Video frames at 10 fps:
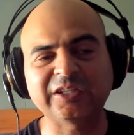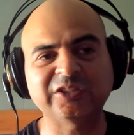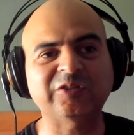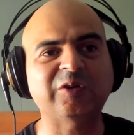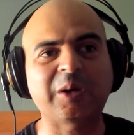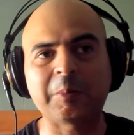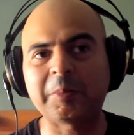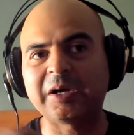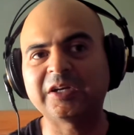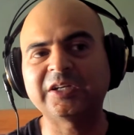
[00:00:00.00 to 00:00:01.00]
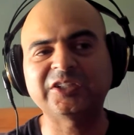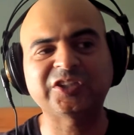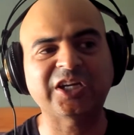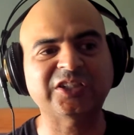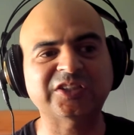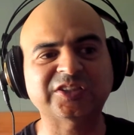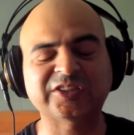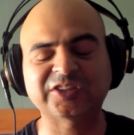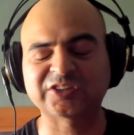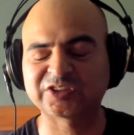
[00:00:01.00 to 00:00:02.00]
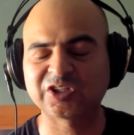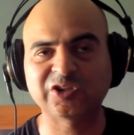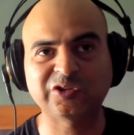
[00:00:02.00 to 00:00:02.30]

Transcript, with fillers: You know how my, he changes his